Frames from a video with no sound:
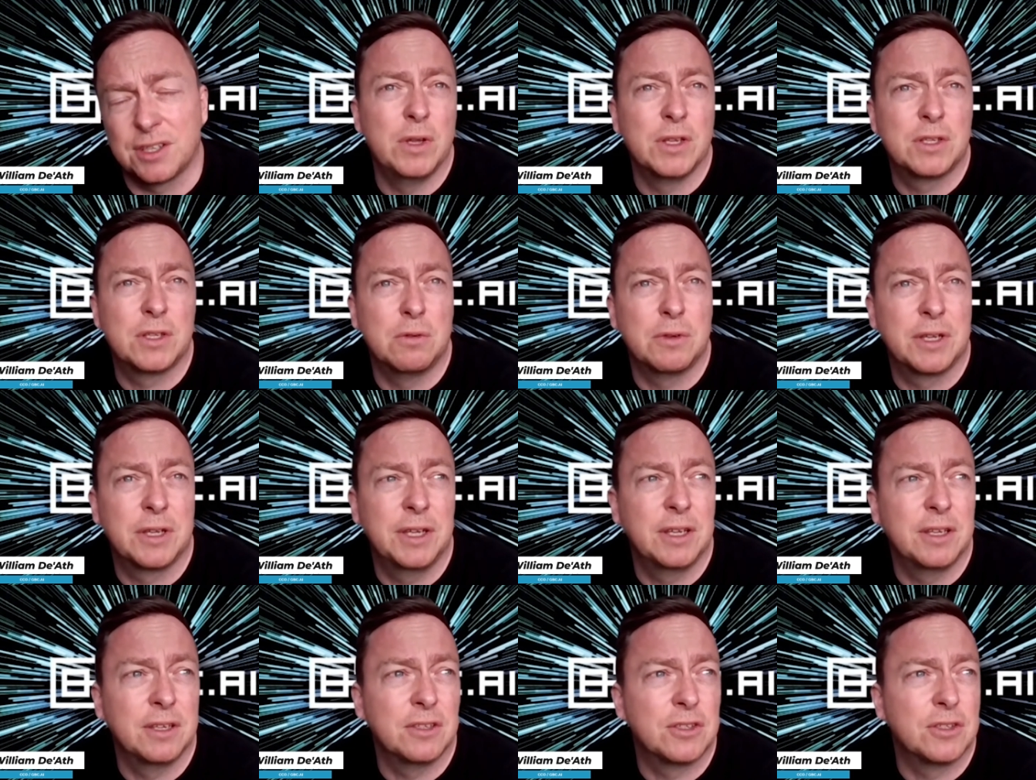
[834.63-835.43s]
We're
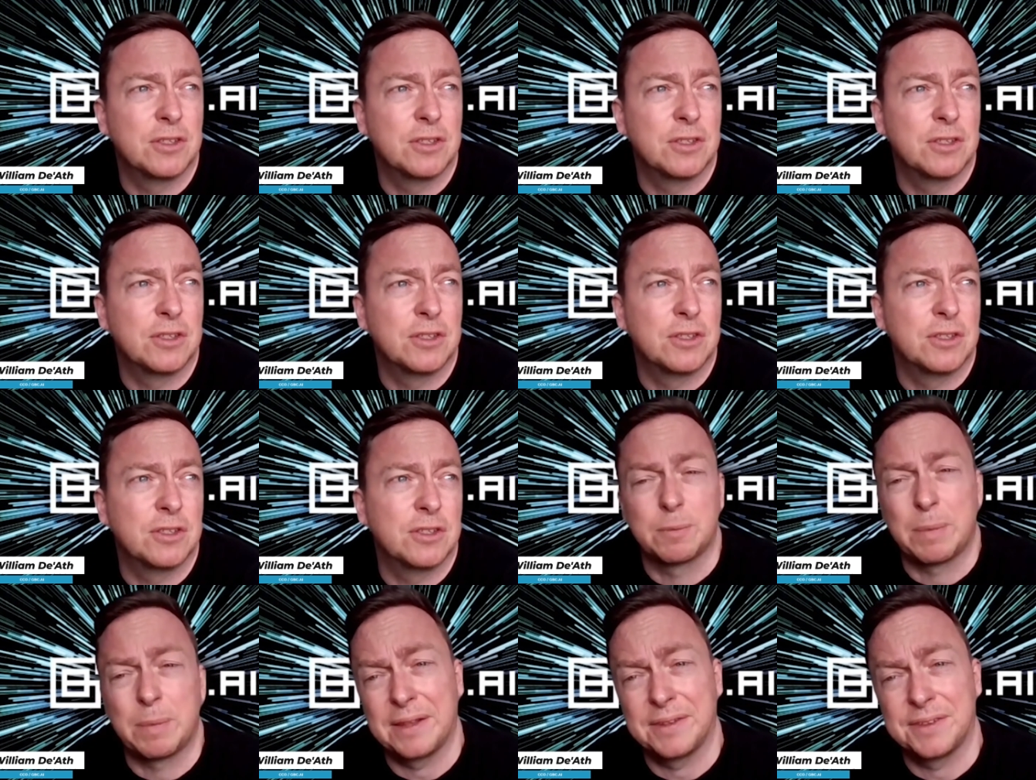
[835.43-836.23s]
talking to
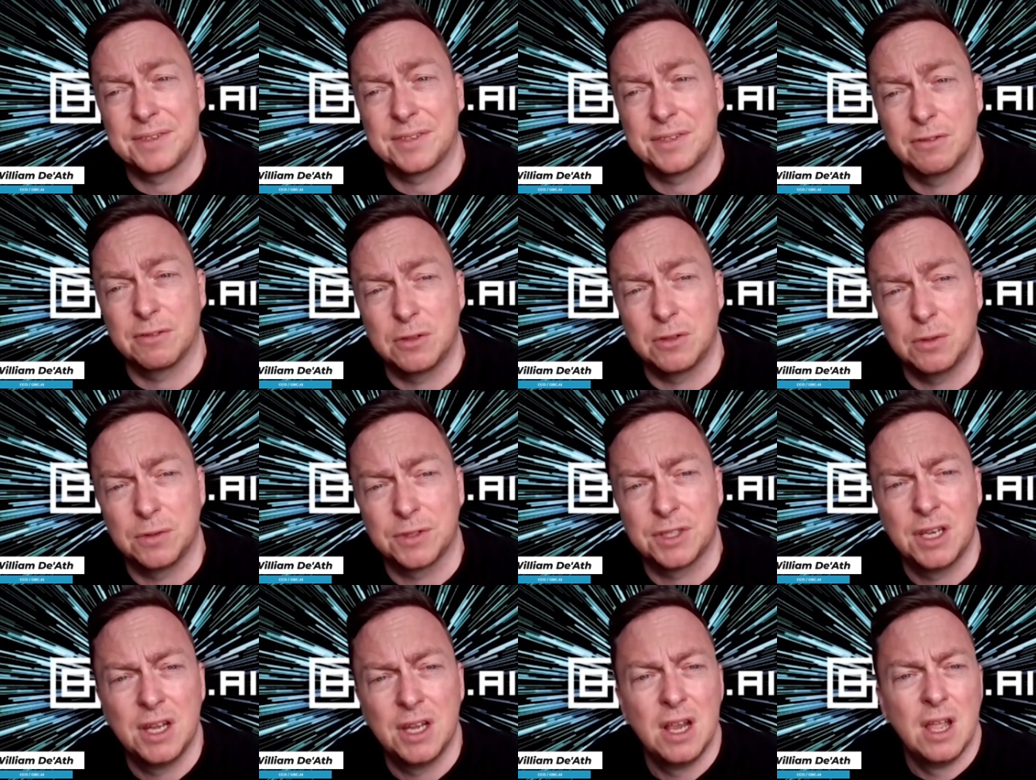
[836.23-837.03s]
launch pads, of
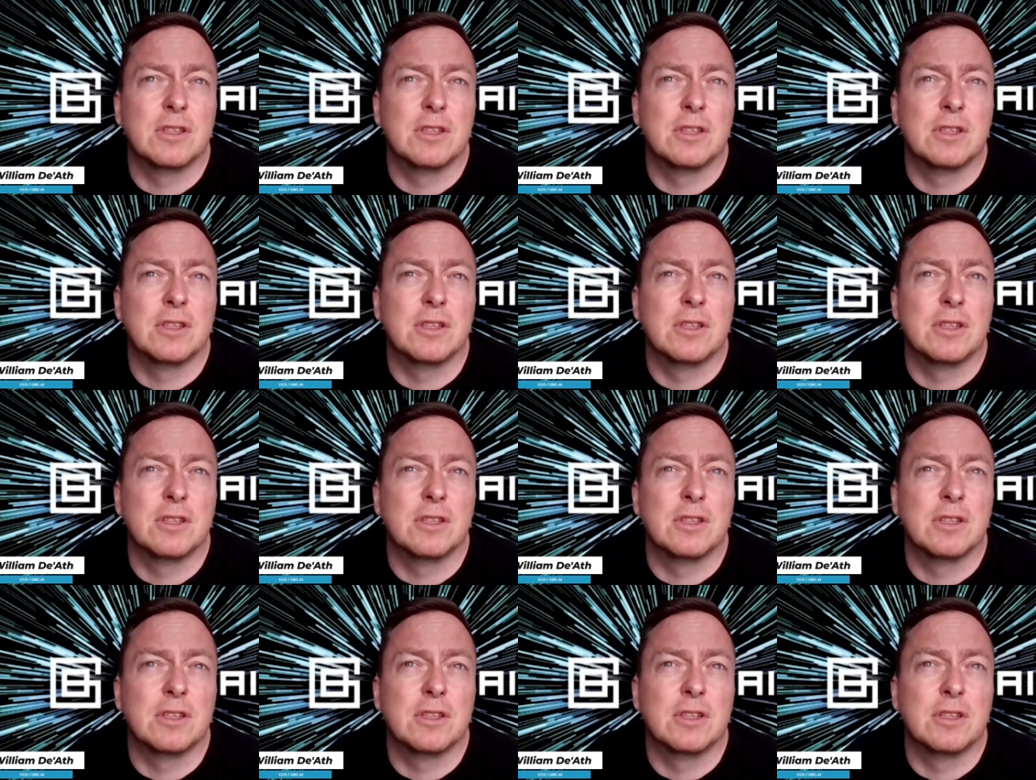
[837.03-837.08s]
course.